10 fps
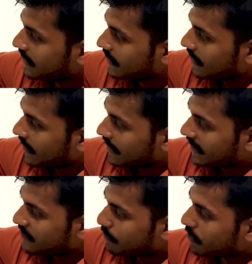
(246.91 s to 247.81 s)
See,
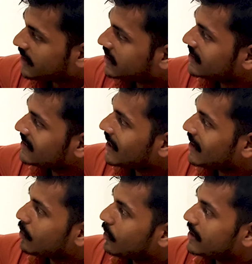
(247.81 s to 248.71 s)
these
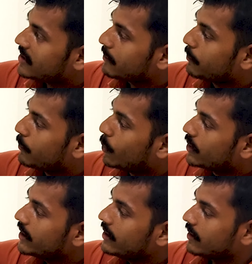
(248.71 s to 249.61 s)
projections are called as the
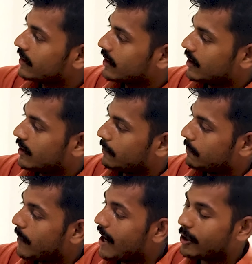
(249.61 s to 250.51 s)
bony
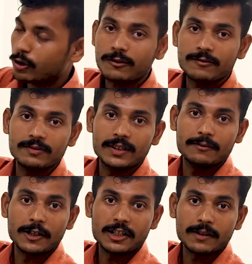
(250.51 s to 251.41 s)
uh, part of
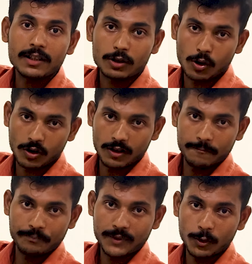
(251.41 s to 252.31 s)
the vertebral
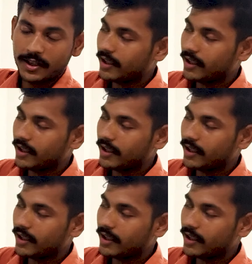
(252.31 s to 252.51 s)
column.